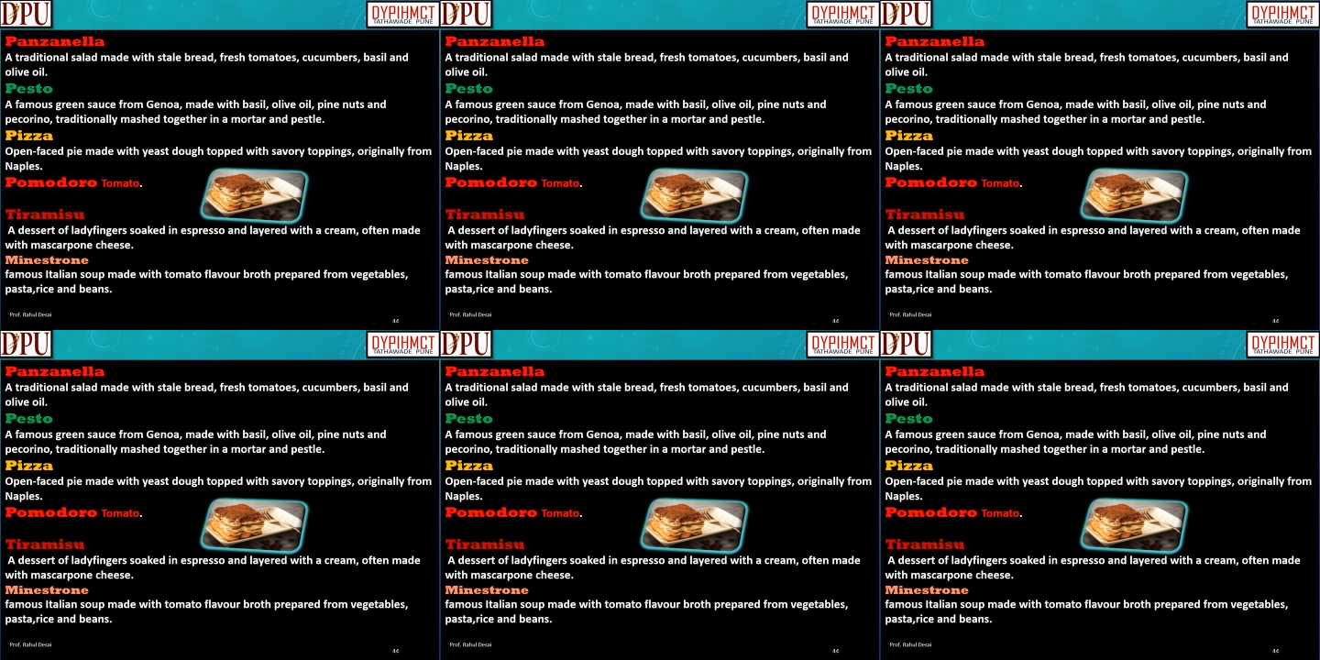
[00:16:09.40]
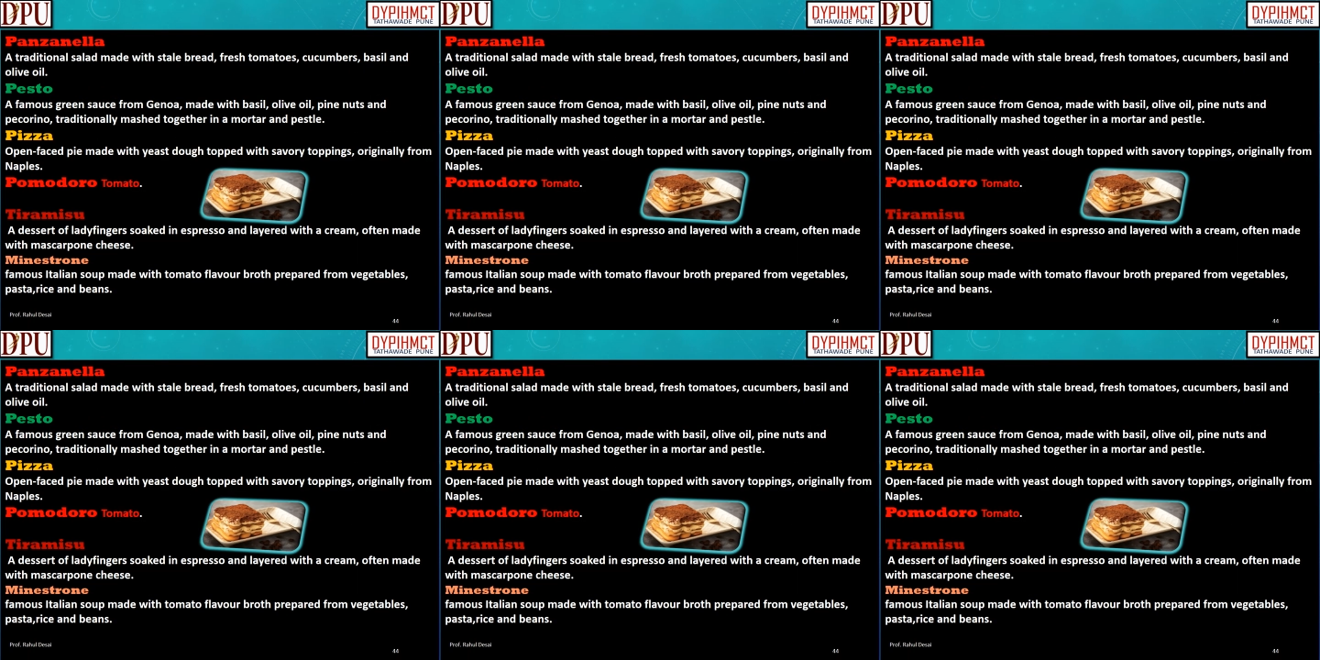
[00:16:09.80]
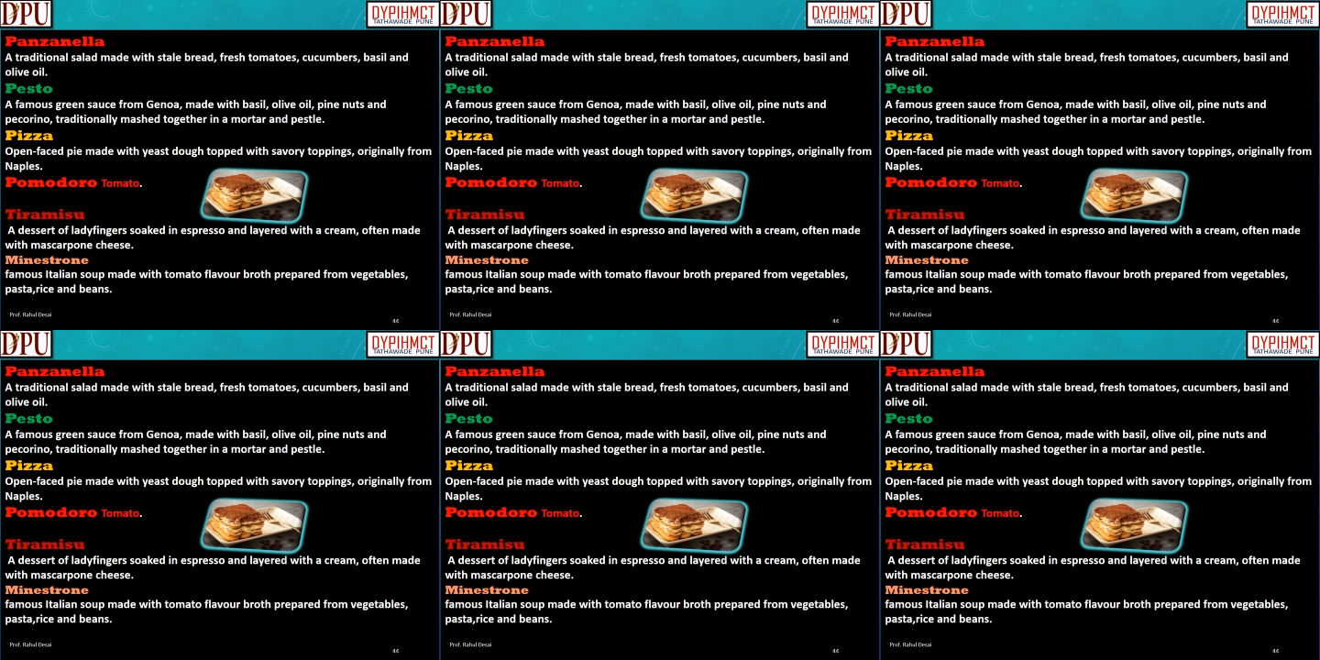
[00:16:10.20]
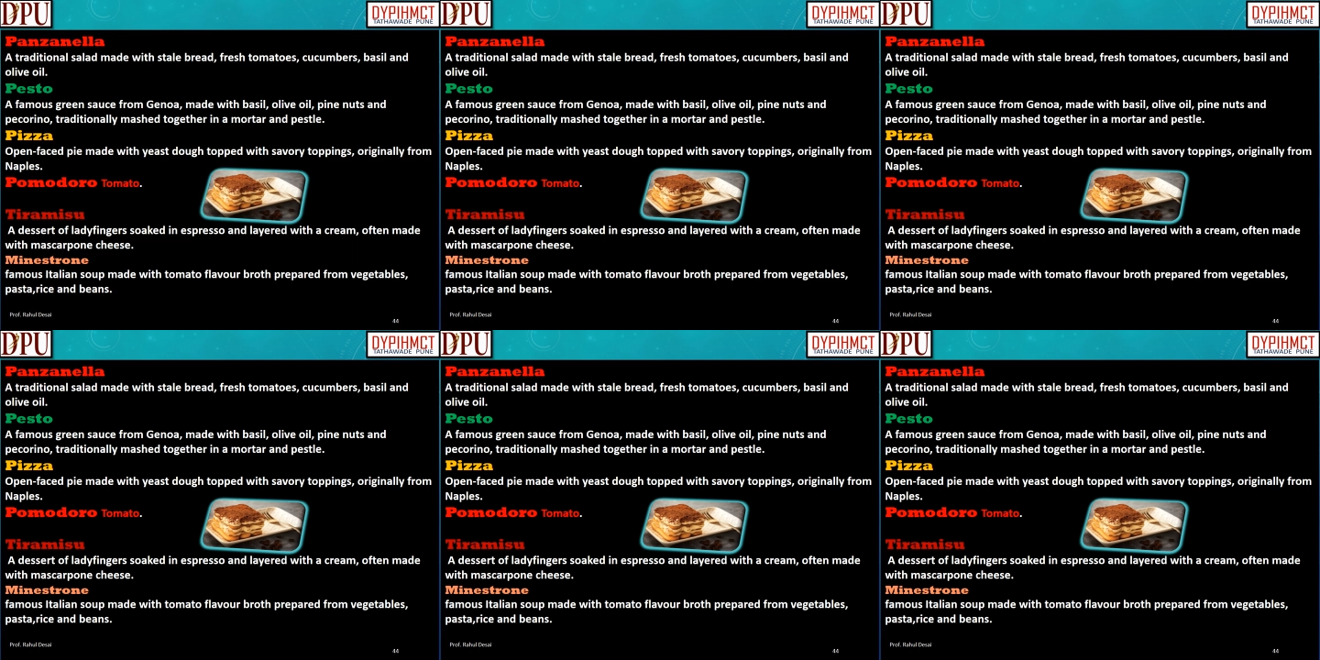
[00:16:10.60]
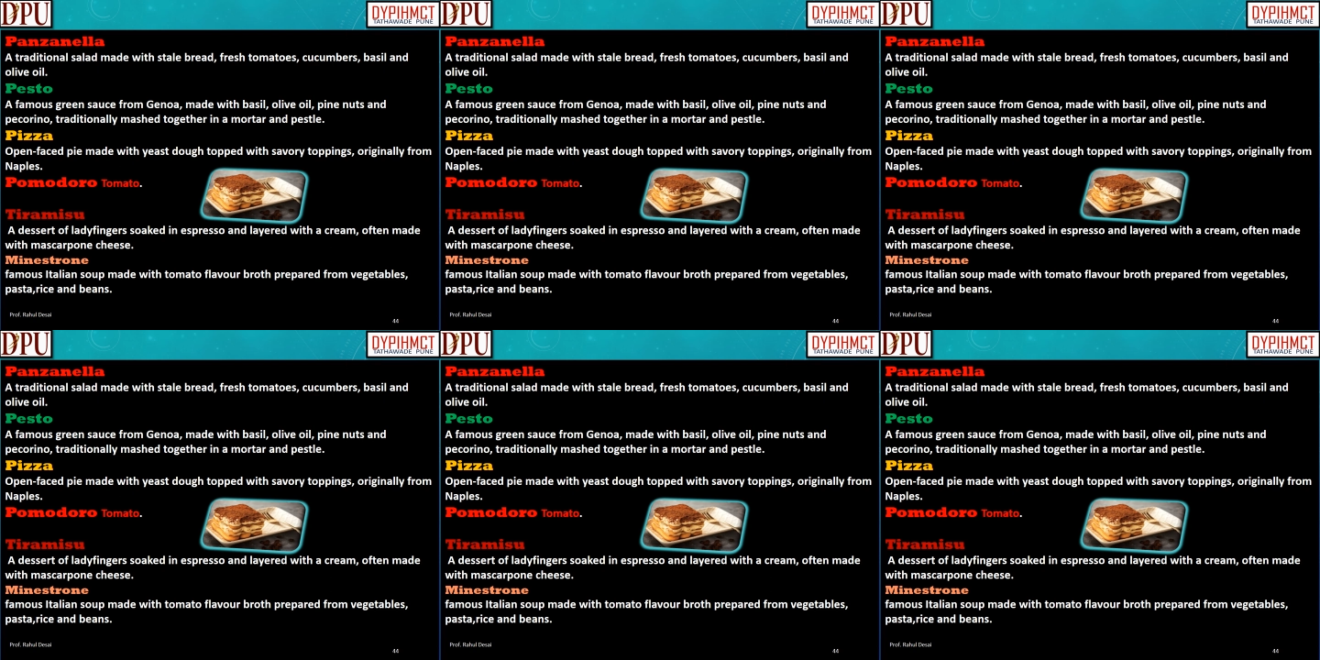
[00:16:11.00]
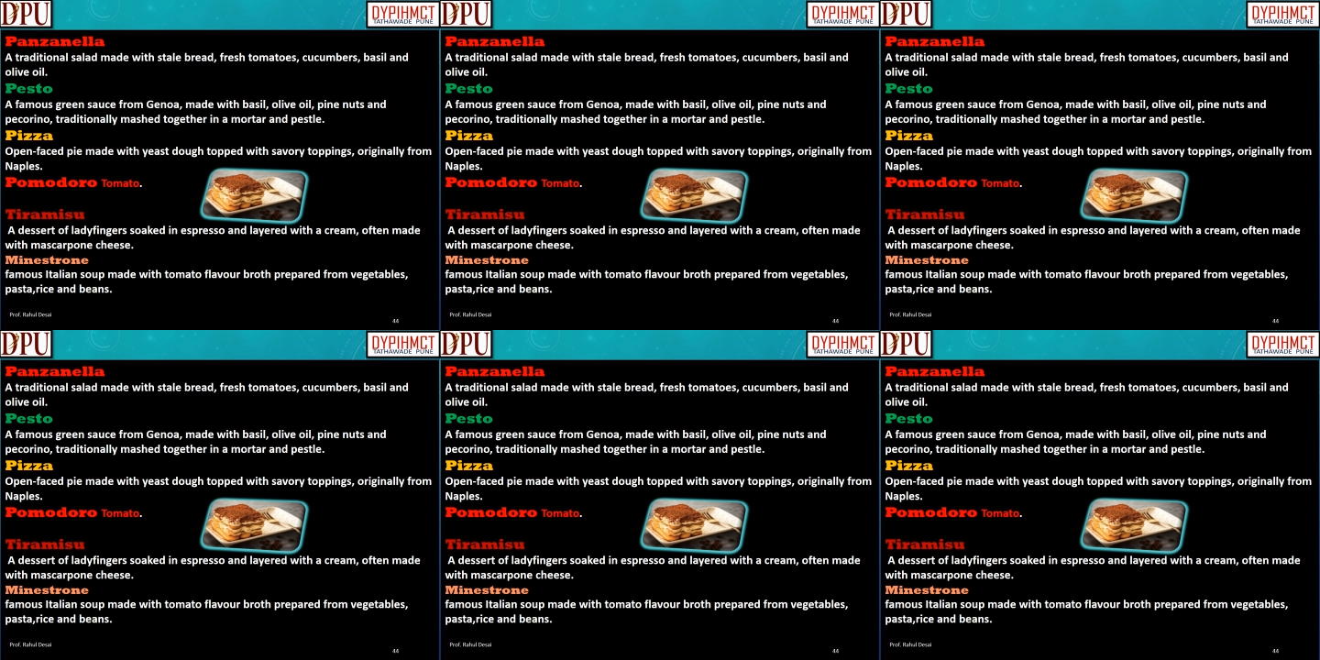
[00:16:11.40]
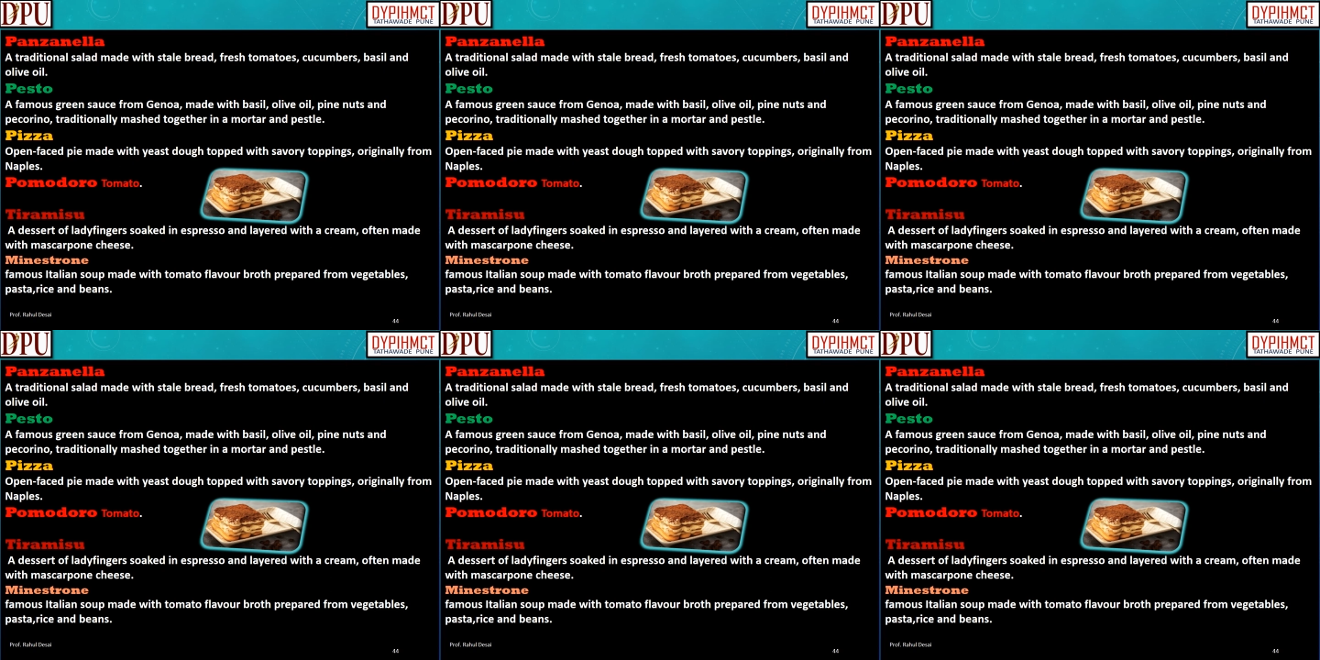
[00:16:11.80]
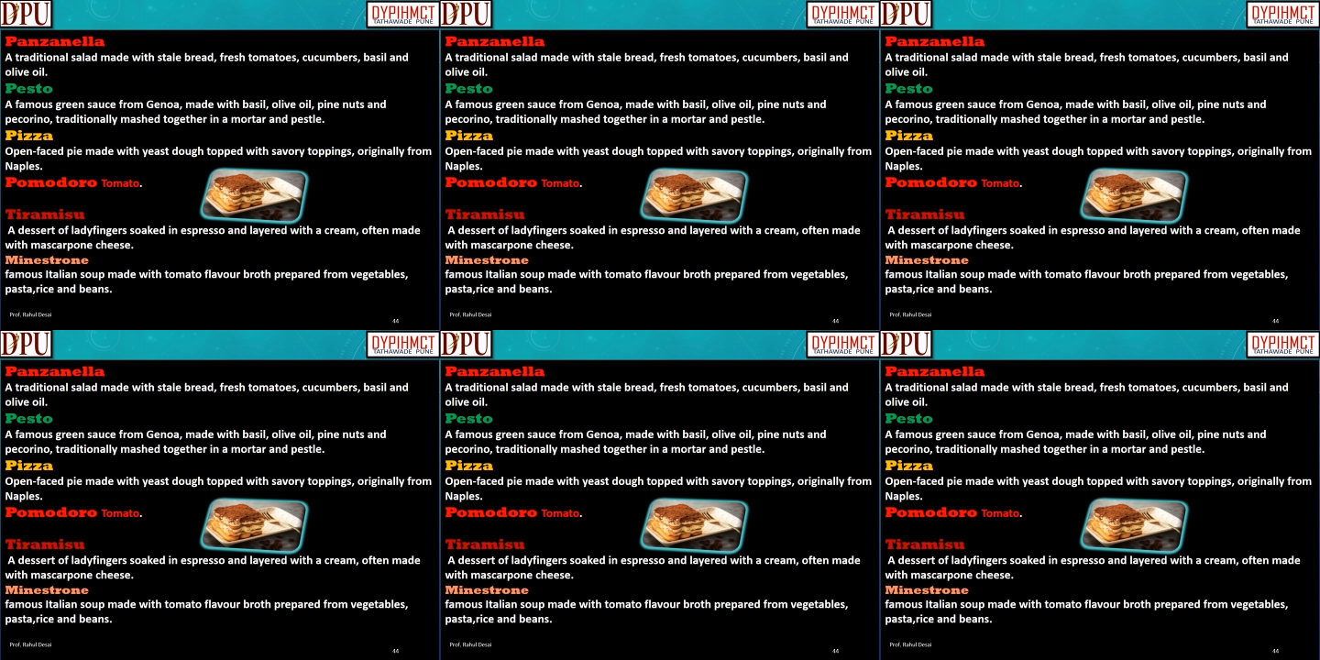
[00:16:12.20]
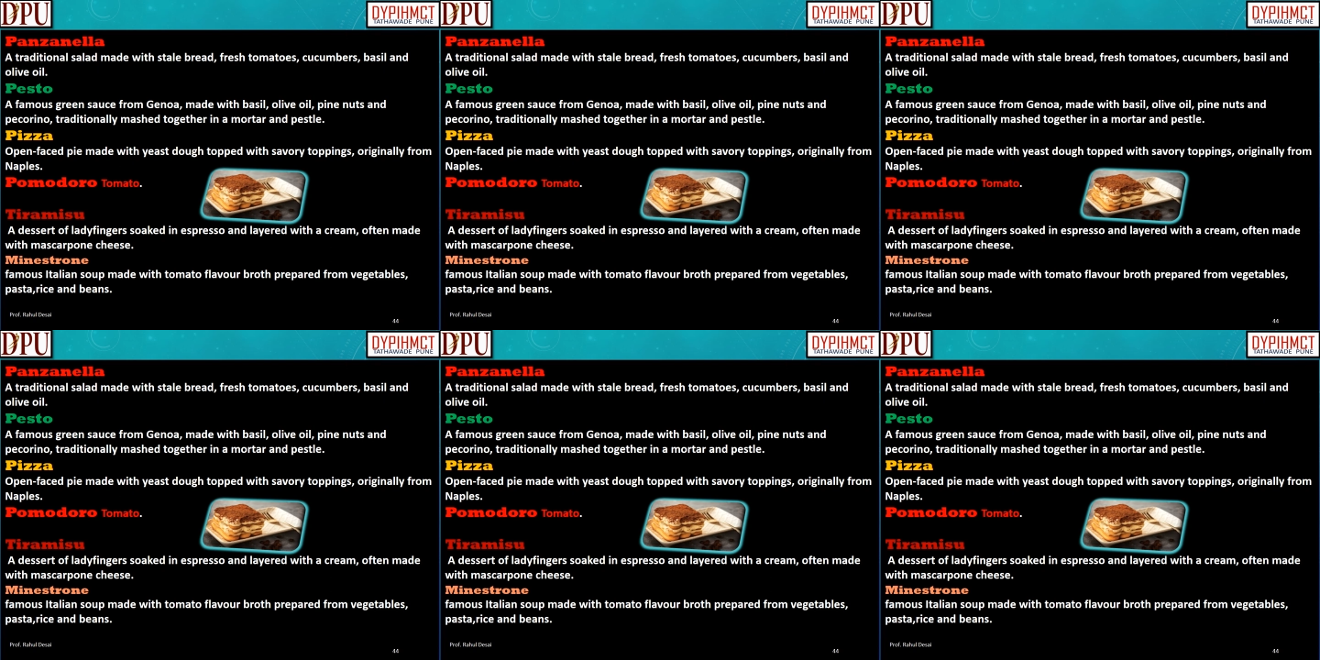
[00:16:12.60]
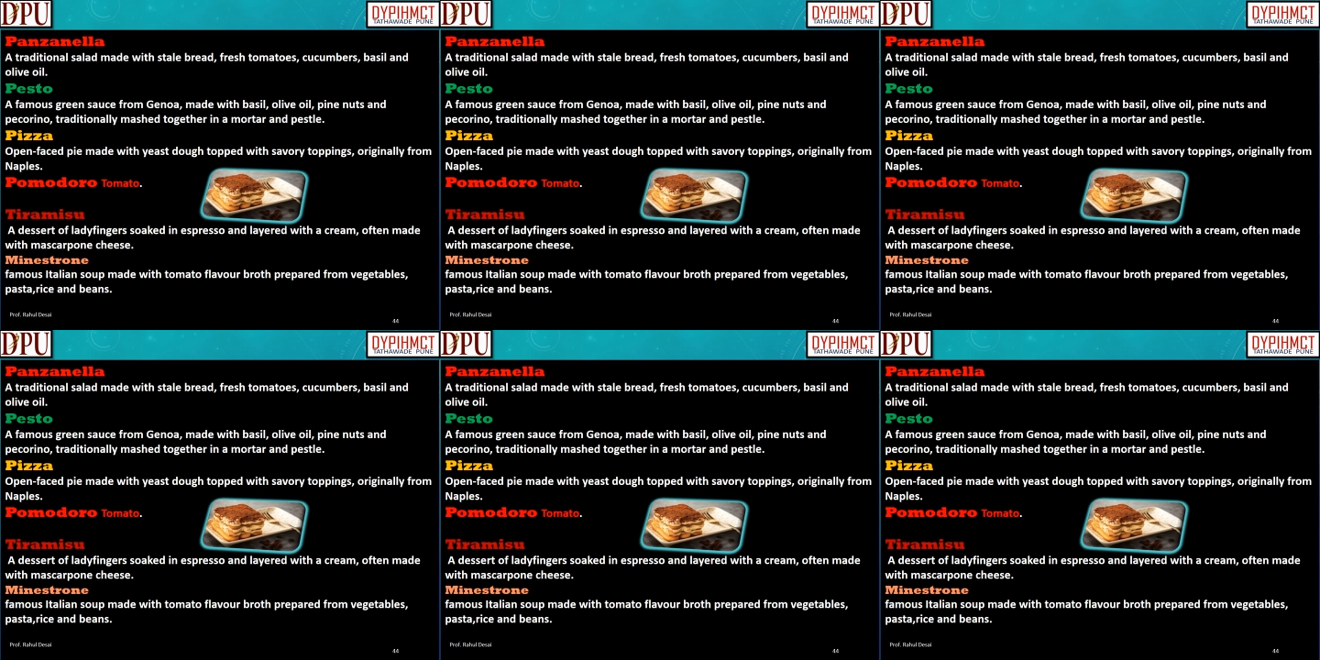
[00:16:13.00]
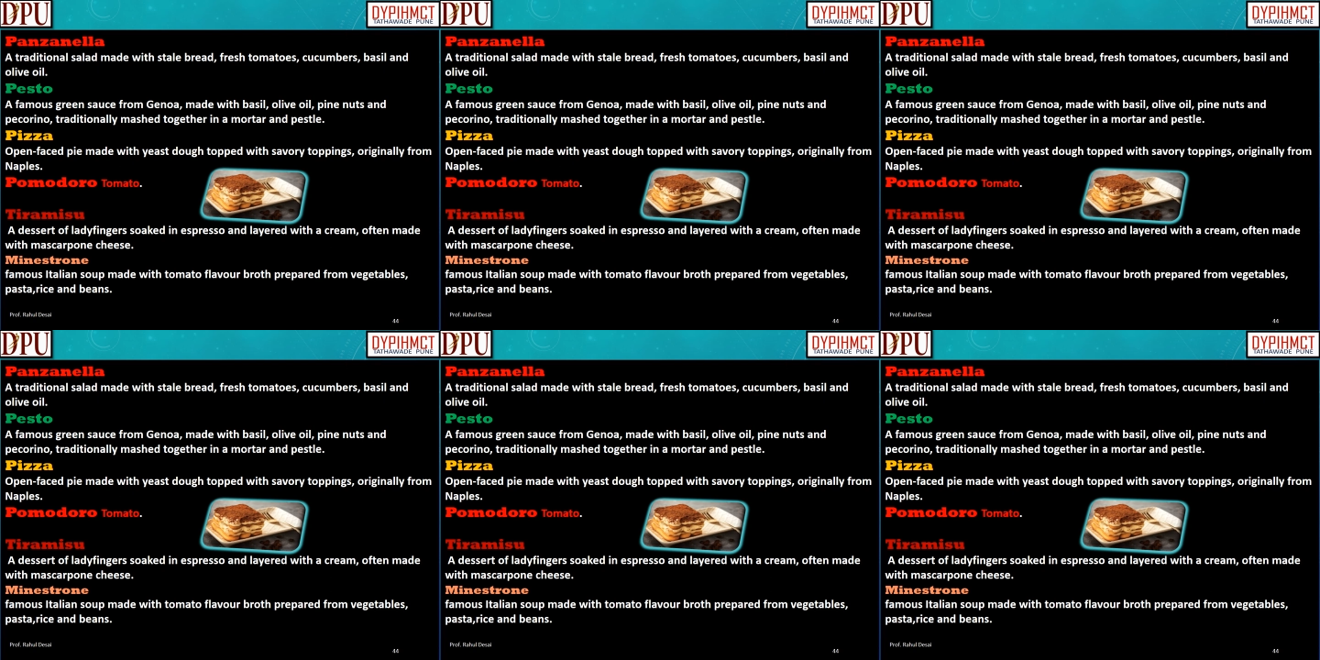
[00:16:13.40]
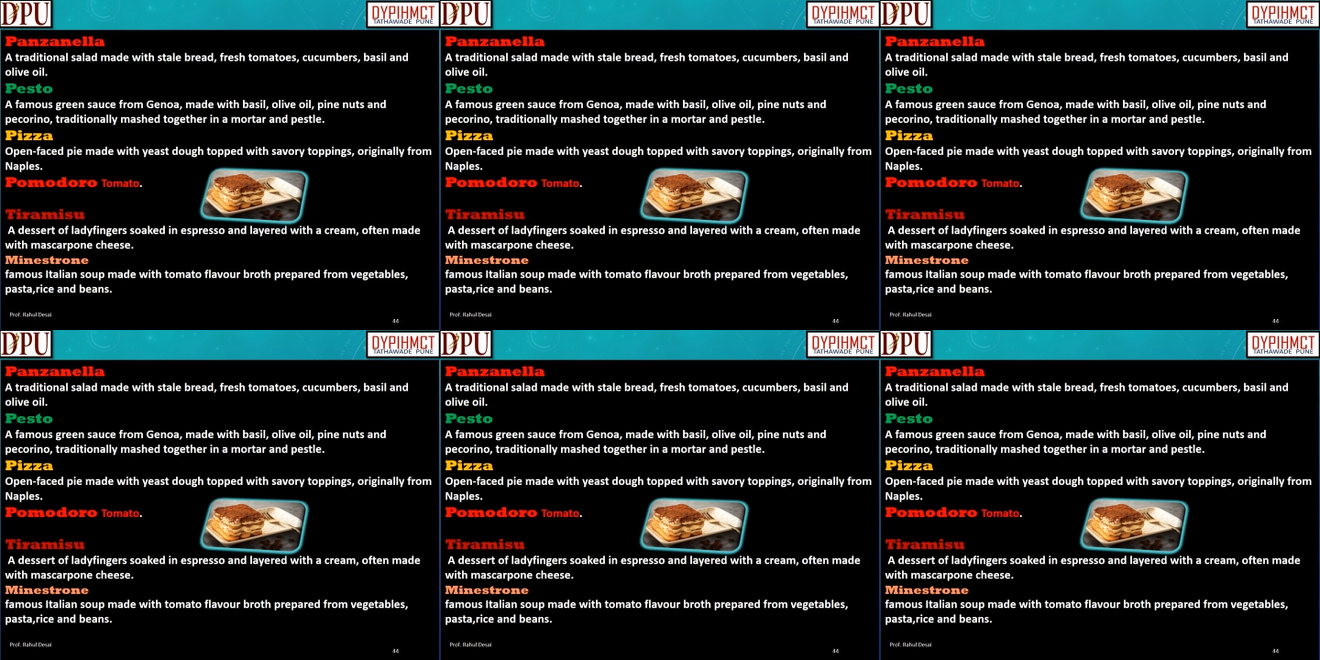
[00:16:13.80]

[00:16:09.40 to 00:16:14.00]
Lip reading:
Nobody's mouth can be seen.